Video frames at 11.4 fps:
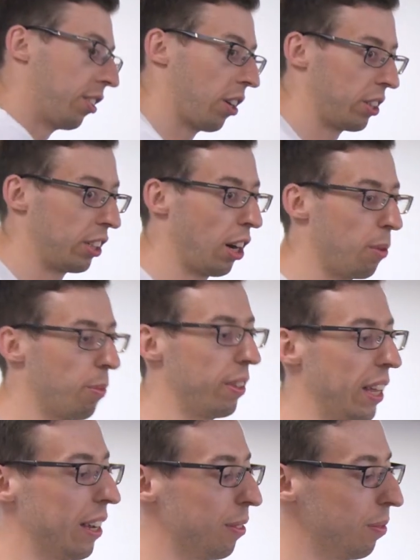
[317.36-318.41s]
doesn't come with
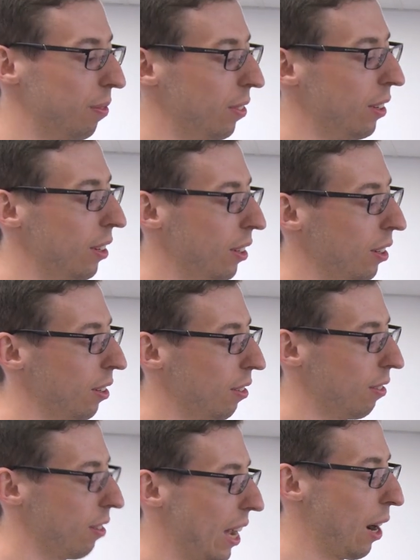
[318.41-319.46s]
it
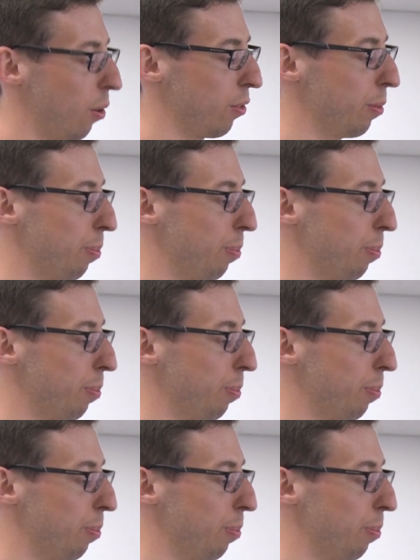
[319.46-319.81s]
out of the